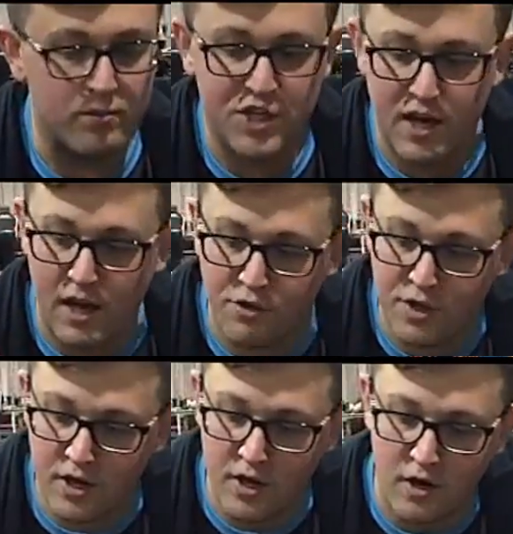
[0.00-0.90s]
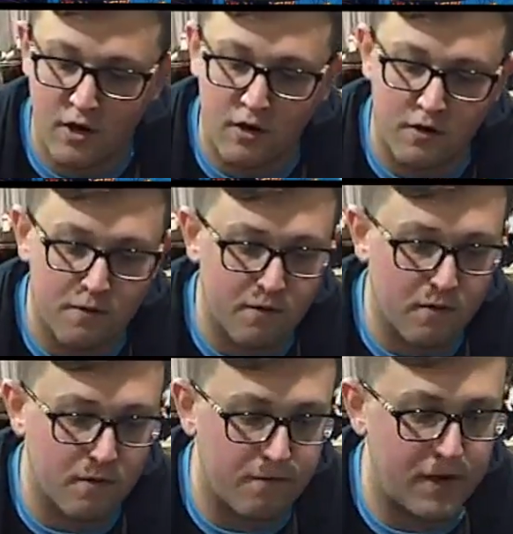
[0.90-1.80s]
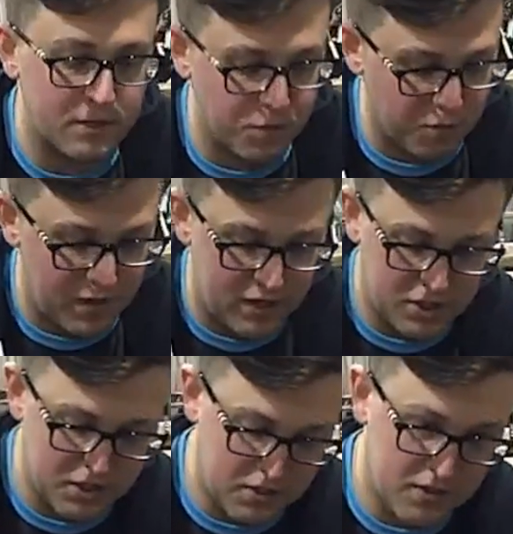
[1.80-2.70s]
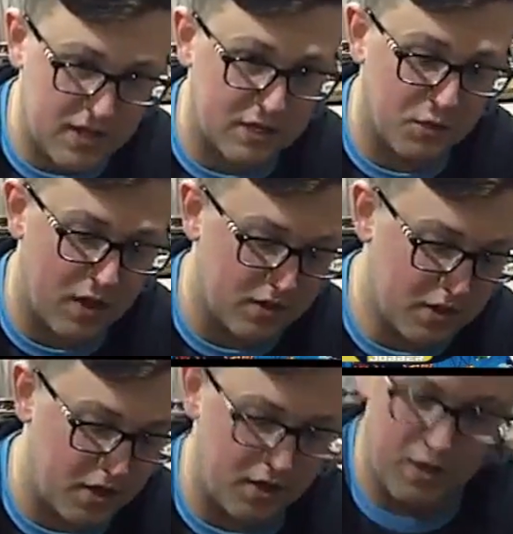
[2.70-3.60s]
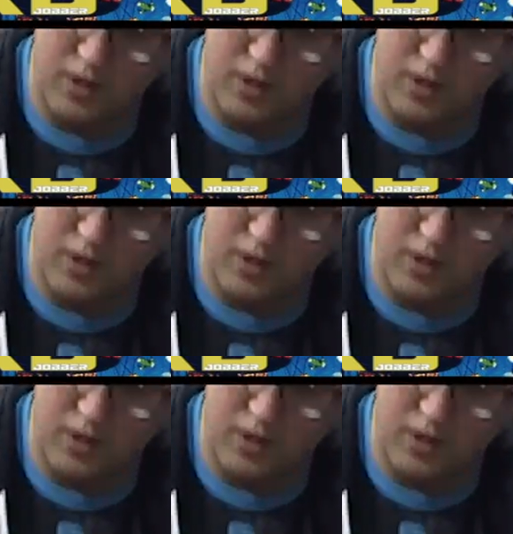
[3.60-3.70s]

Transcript: Check out their Facebook pages as well as their